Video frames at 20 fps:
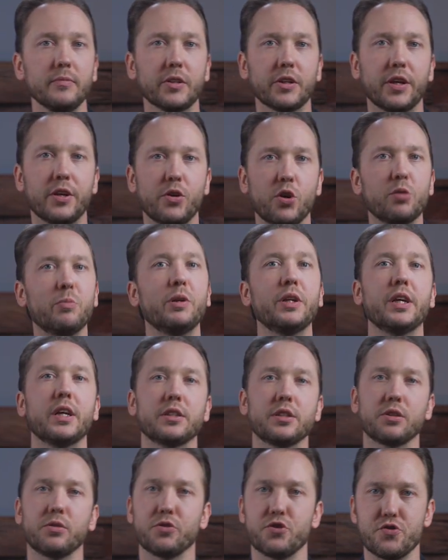And normally I
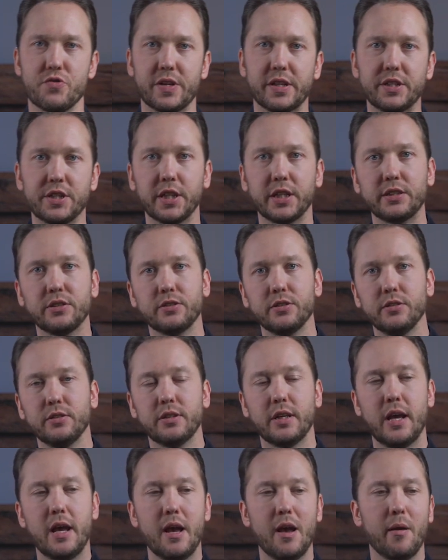juggle 3 chainsaws,
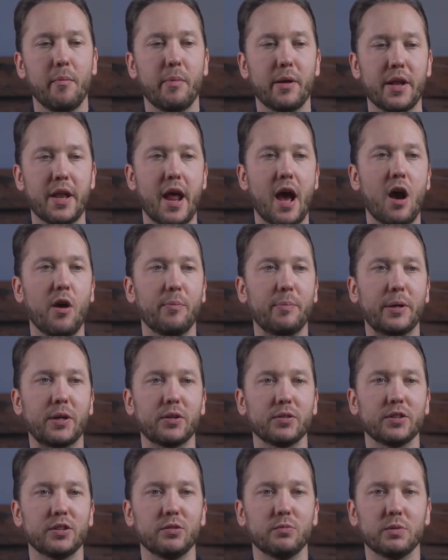but now
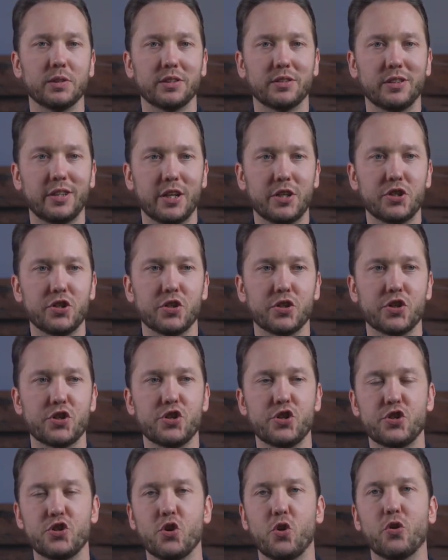because it was such a
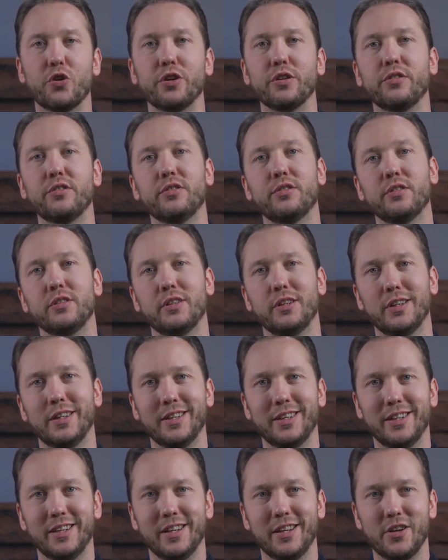short
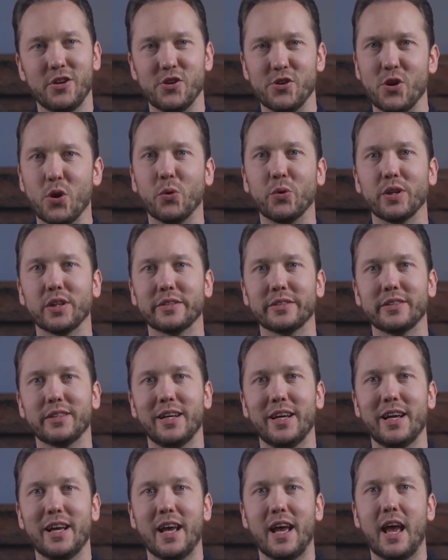notice,
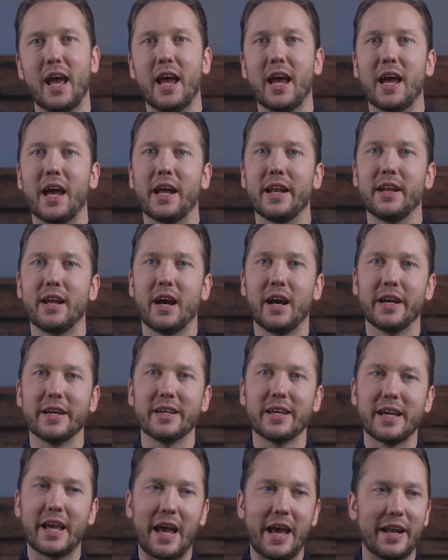and
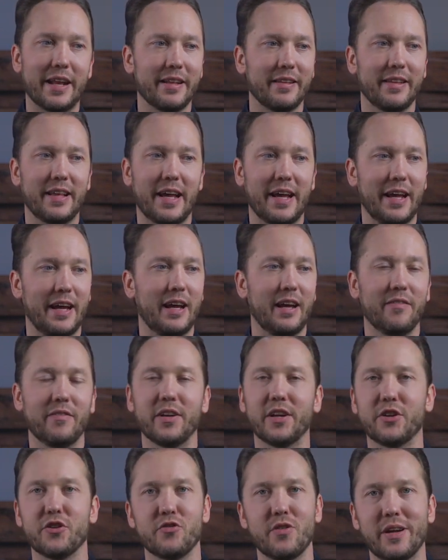I hadn't have
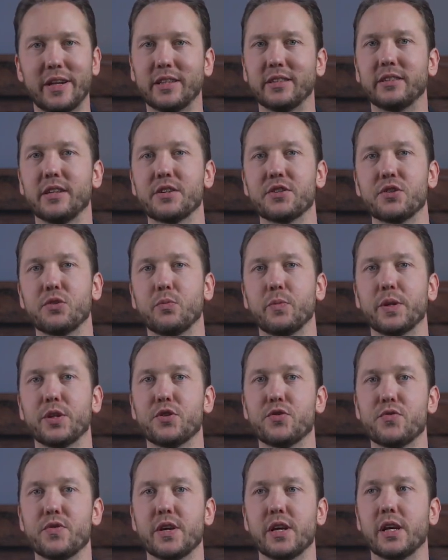any training session with
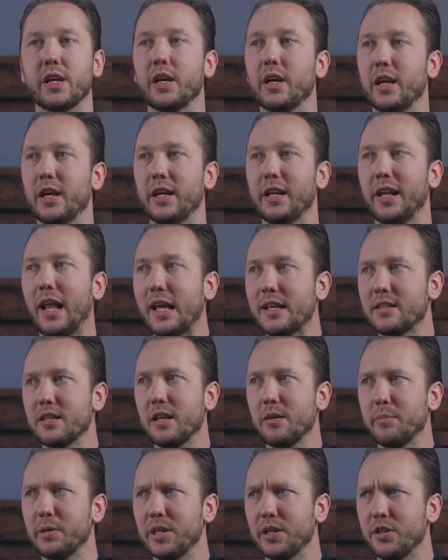3. Last
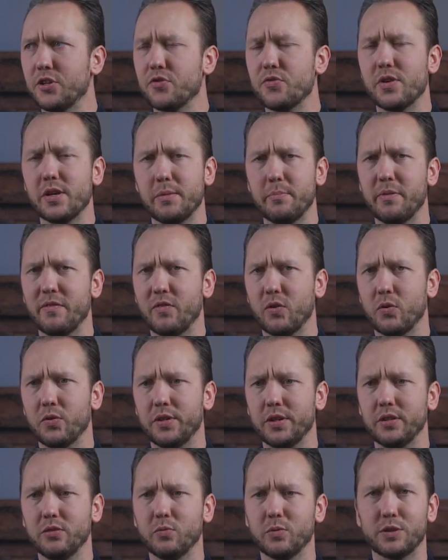time I did 3 before
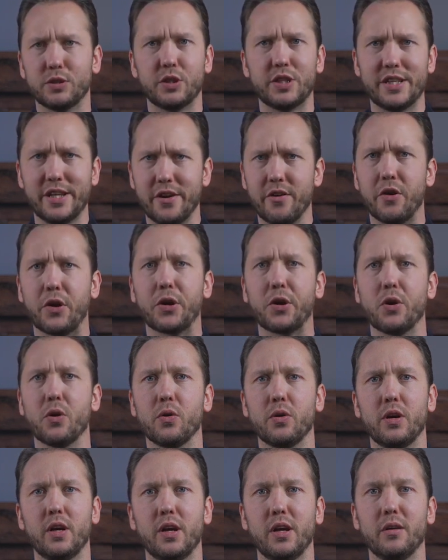this was a year
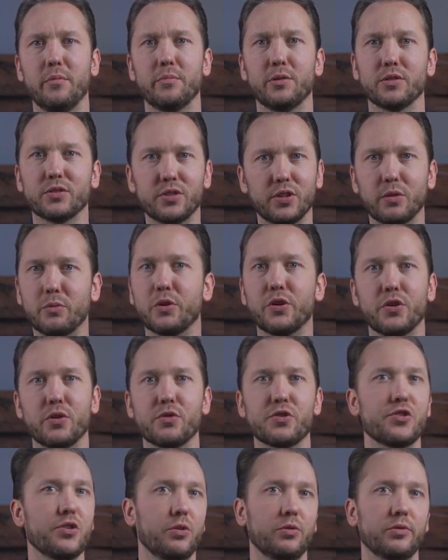ago, because there were no
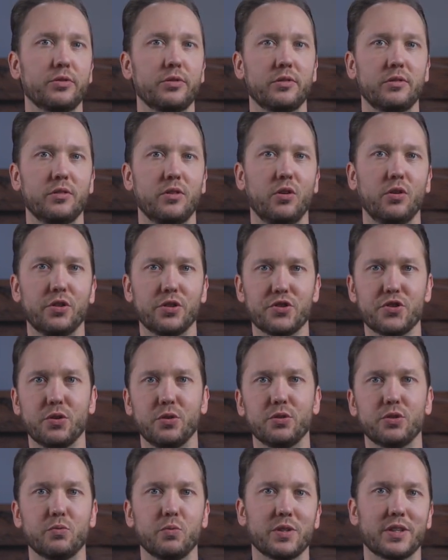shows. All the
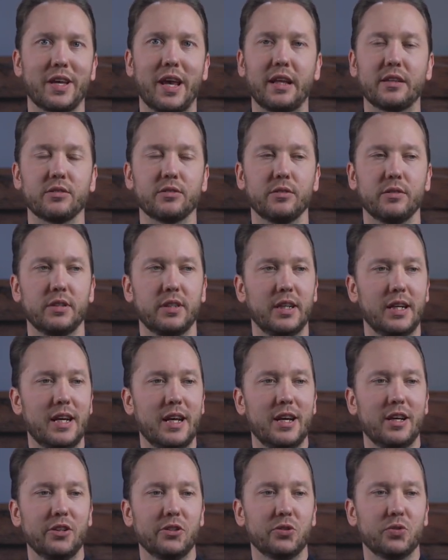shows was canceled.
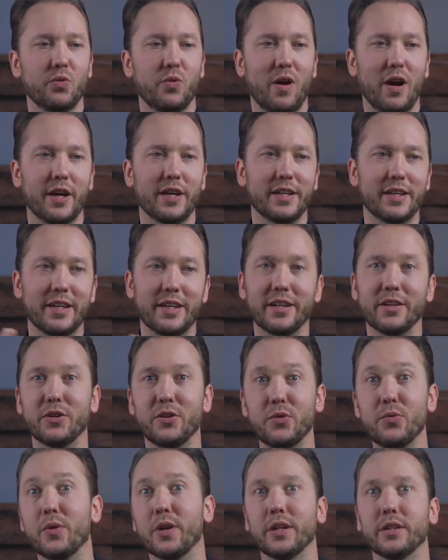So I didn't
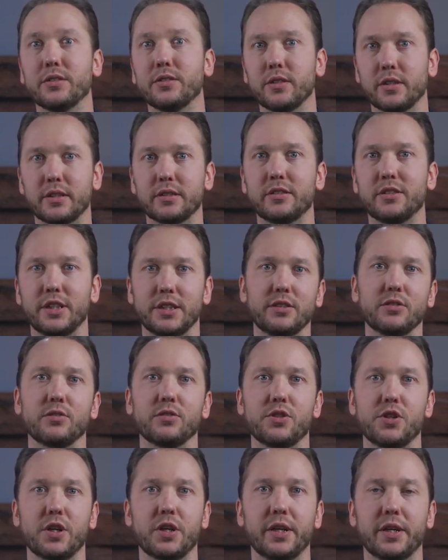do any chainsaw
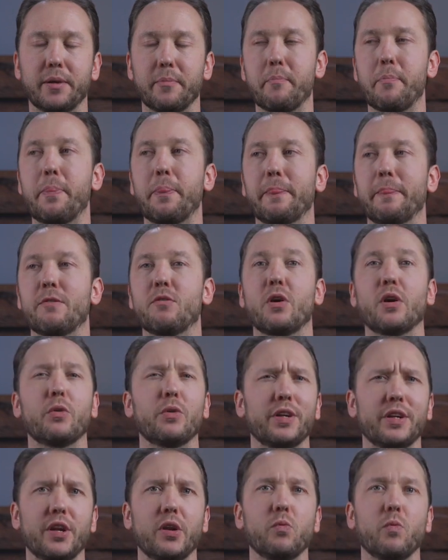juggling. So I
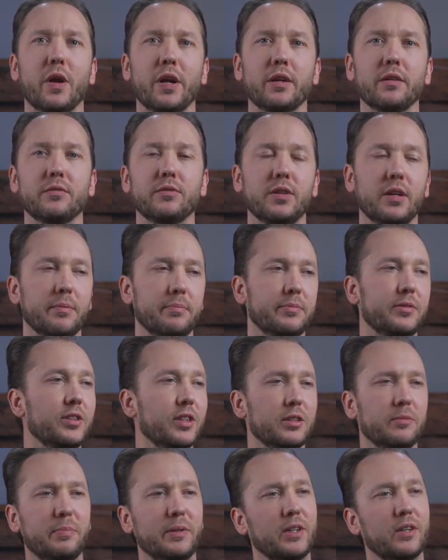only did one,
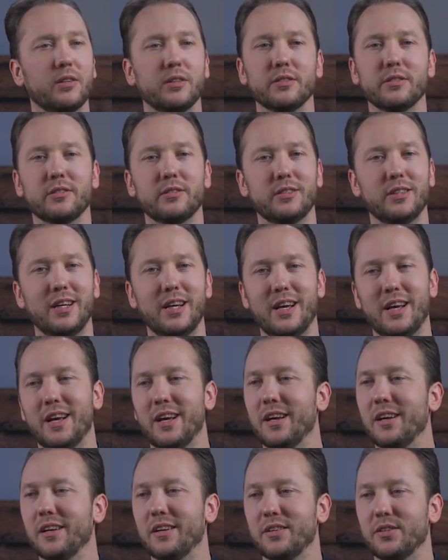just because,
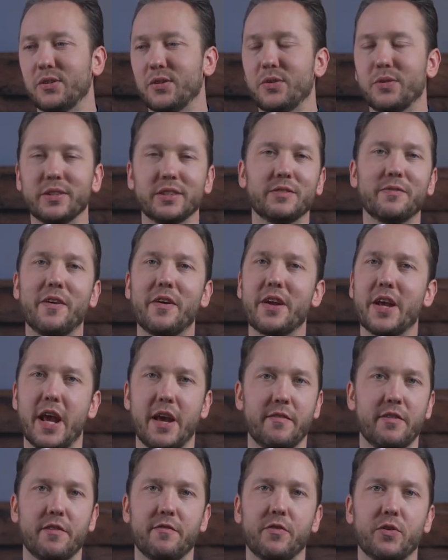you know, it's very
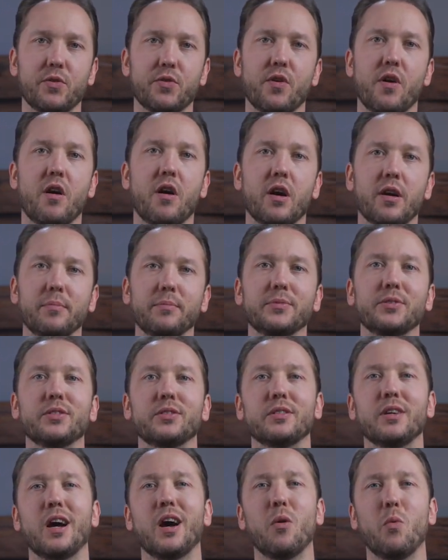heavy for your
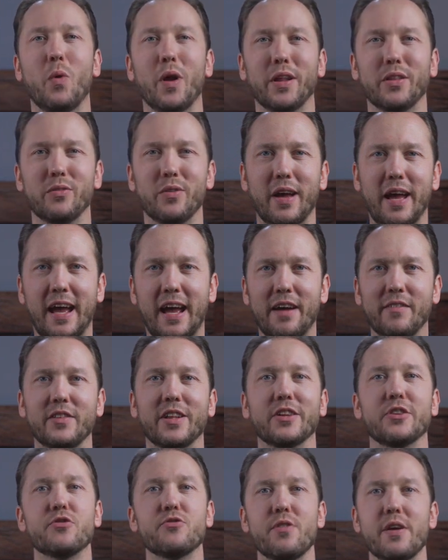arms. I wanted to have
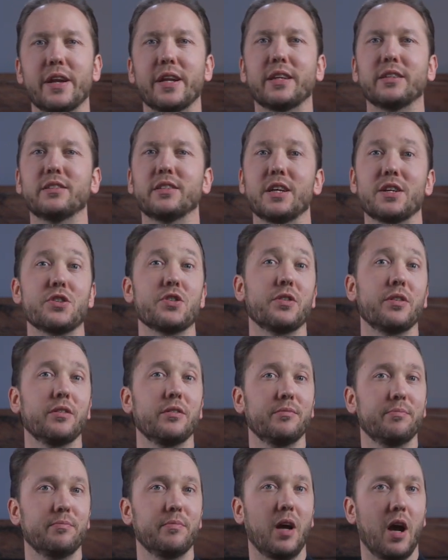that training session
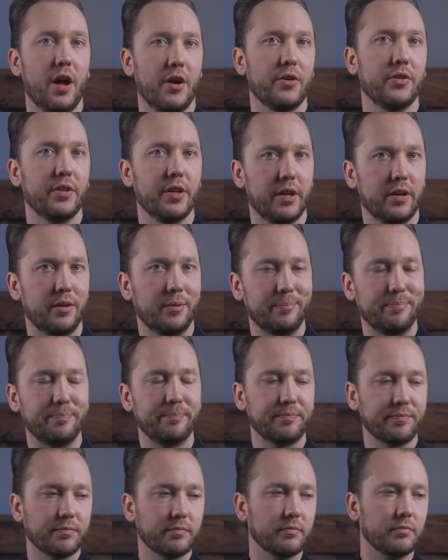under there.
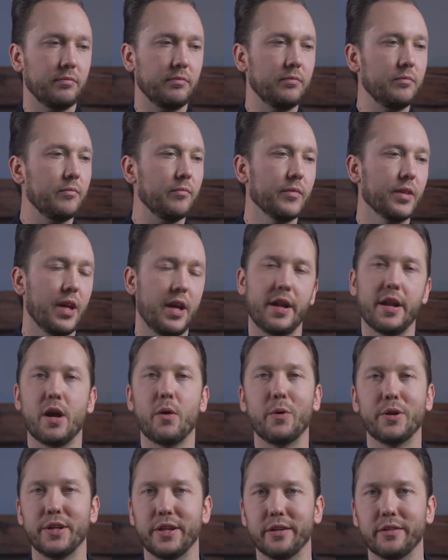And
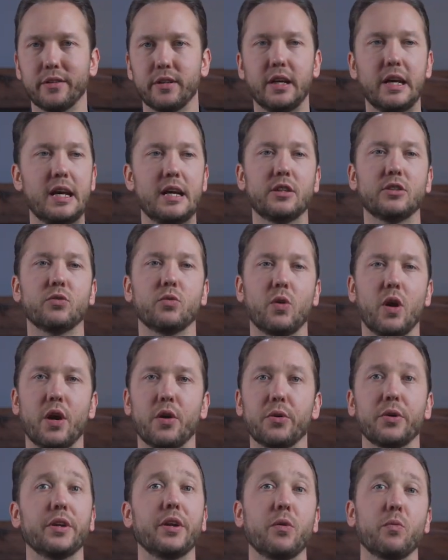now I didn't. So I
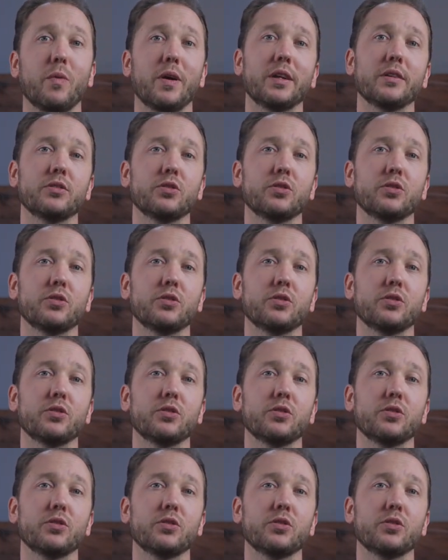only did one.